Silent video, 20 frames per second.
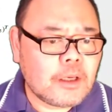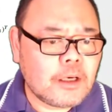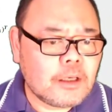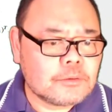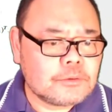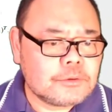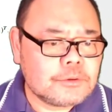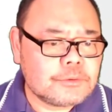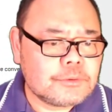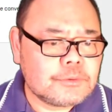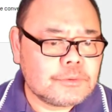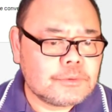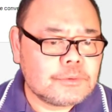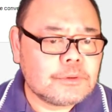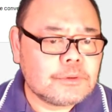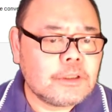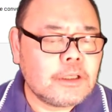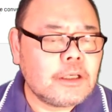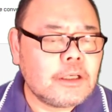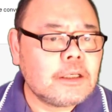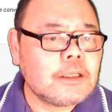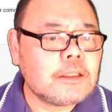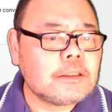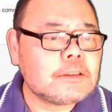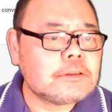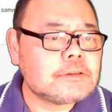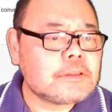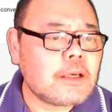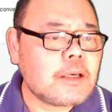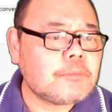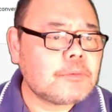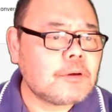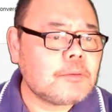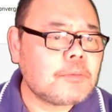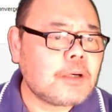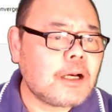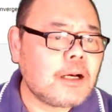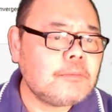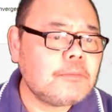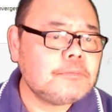how to uh, example
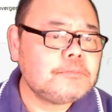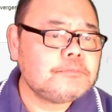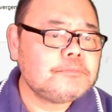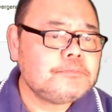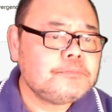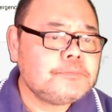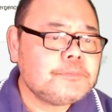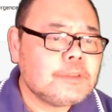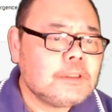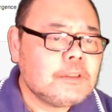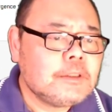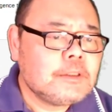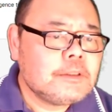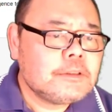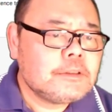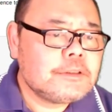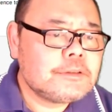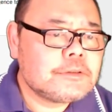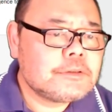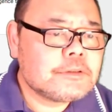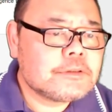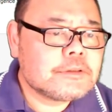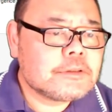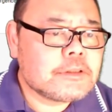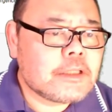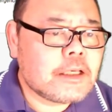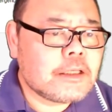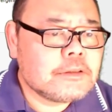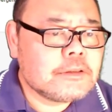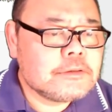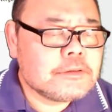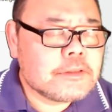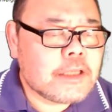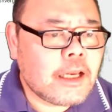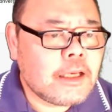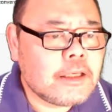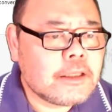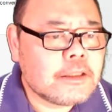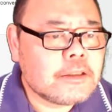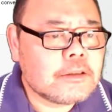problem. This is an
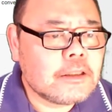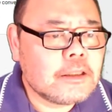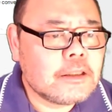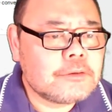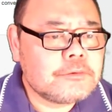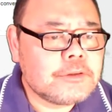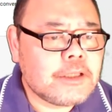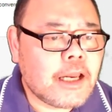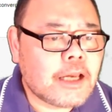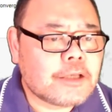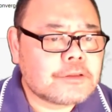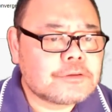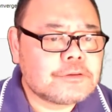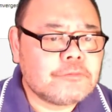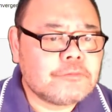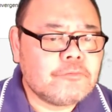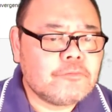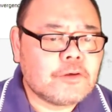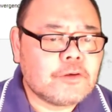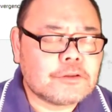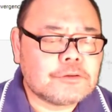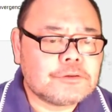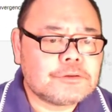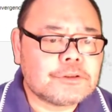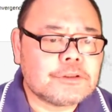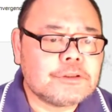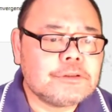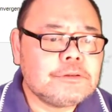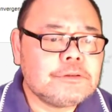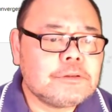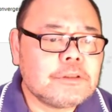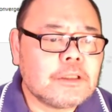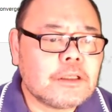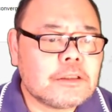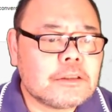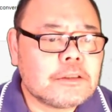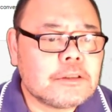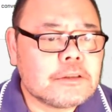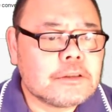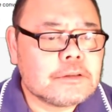enzymatic uh, reaction function. Uh,